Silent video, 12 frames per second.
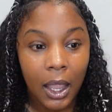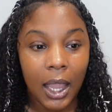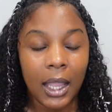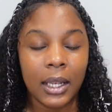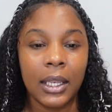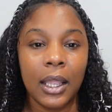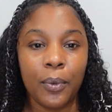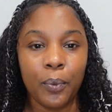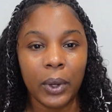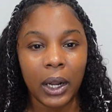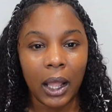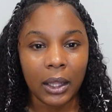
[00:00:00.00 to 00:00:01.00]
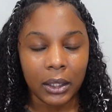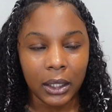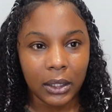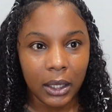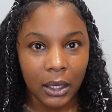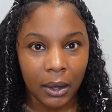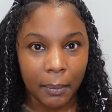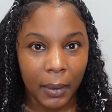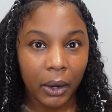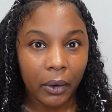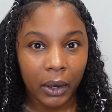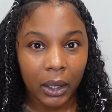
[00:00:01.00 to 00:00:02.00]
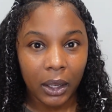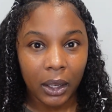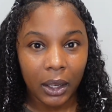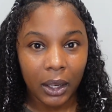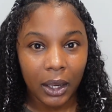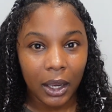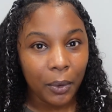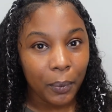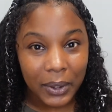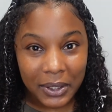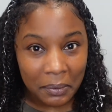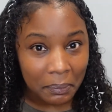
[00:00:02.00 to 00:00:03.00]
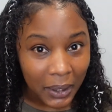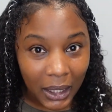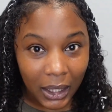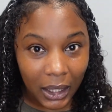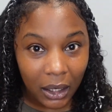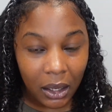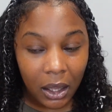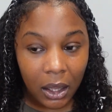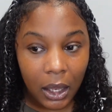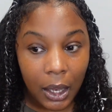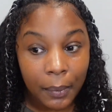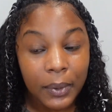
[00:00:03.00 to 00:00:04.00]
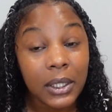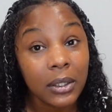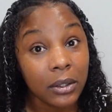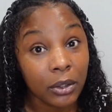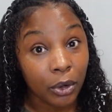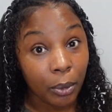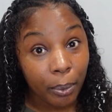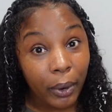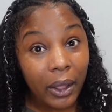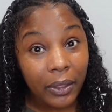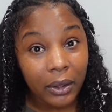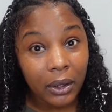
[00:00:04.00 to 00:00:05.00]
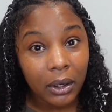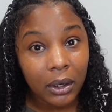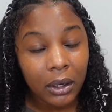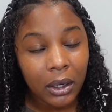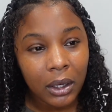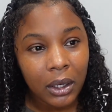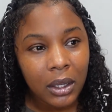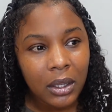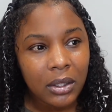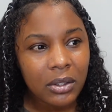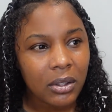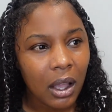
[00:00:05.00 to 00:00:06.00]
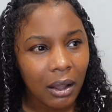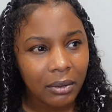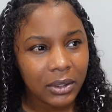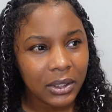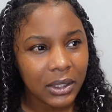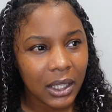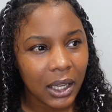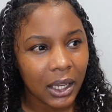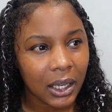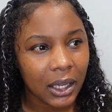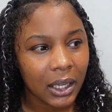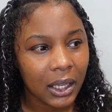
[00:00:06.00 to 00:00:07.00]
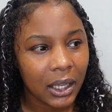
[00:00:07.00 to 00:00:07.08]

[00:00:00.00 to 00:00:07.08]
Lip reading: And then when I looked in the mirror, it wasn't me, it was his little brother. So I was just like,